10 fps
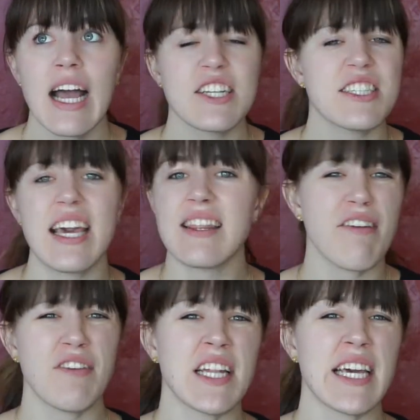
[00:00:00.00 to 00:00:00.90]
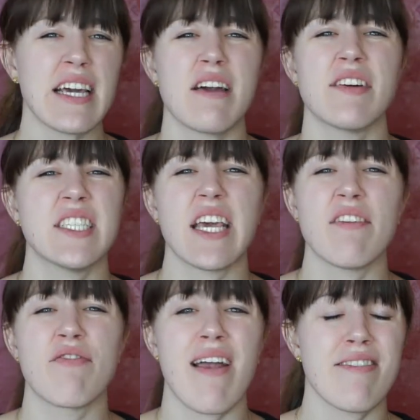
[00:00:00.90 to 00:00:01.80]
I just hate that feeling of it
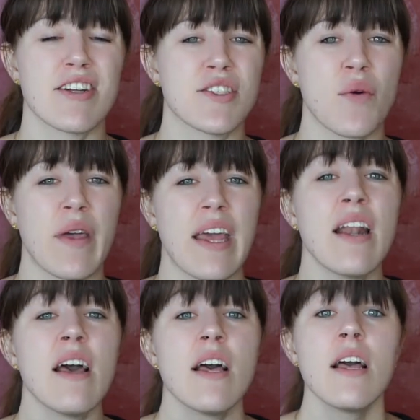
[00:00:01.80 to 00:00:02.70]
taking forever to soak in.